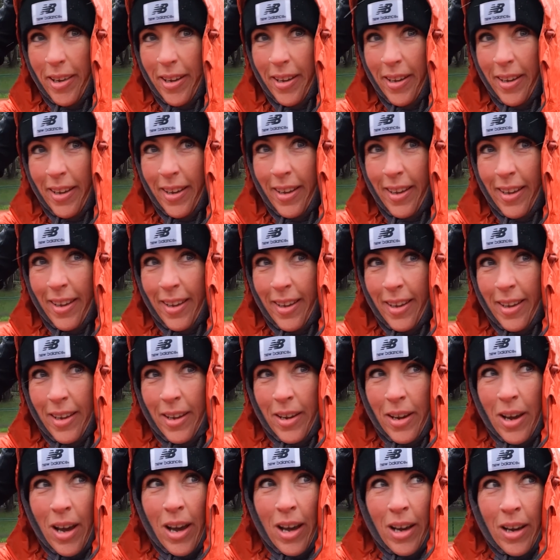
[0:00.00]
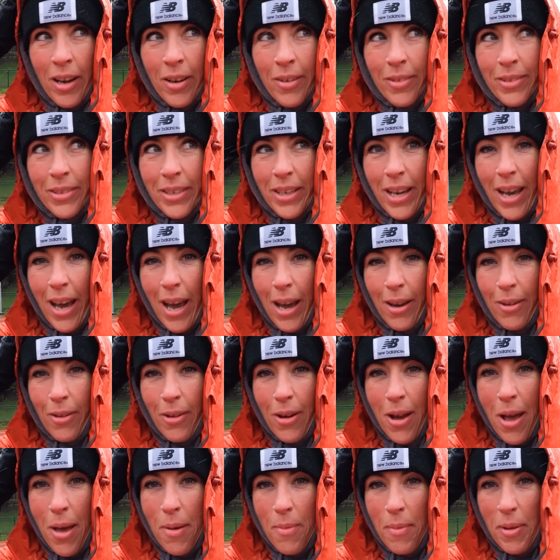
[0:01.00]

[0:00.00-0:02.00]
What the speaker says: I wonder how